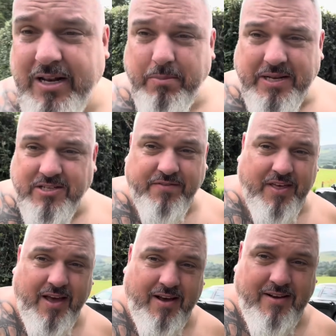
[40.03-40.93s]
bit of
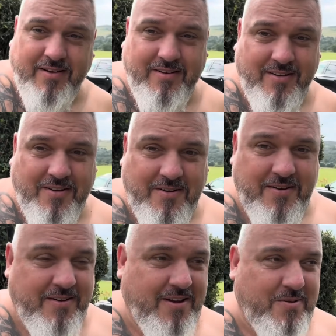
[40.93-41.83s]
that.
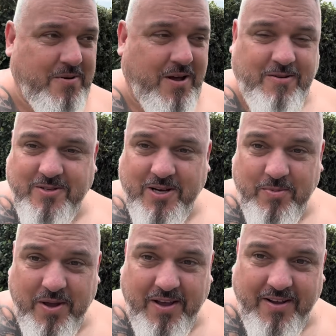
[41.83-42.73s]
And I'll see you in a
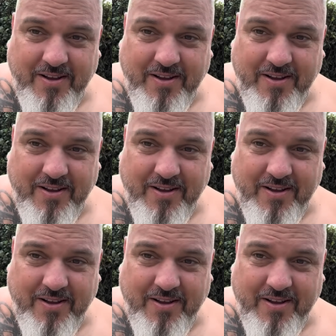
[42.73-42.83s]
bit.